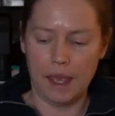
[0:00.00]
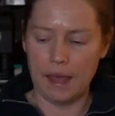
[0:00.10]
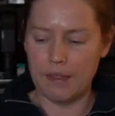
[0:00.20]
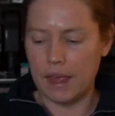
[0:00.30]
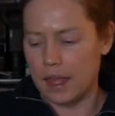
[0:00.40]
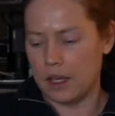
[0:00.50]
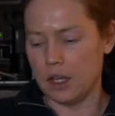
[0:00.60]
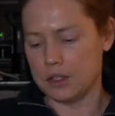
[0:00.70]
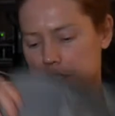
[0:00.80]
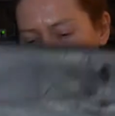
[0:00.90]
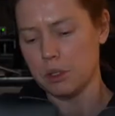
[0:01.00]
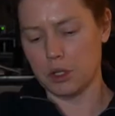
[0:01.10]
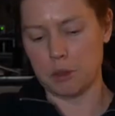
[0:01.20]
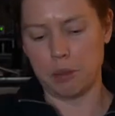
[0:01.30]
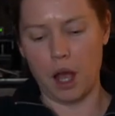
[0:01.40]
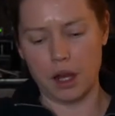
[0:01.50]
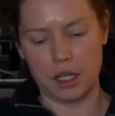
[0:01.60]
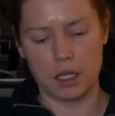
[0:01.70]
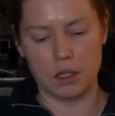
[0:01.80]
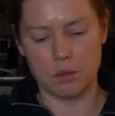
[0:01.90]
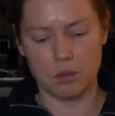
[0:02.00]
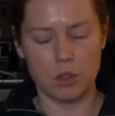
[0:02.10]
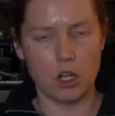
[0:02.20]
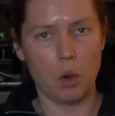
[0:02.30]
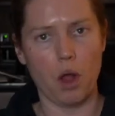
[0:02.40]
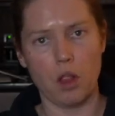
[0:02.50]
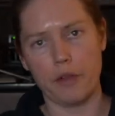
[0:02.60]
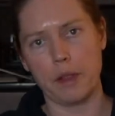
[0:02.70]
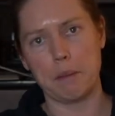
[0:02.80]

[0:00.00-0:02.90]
And then a similar pocket, along the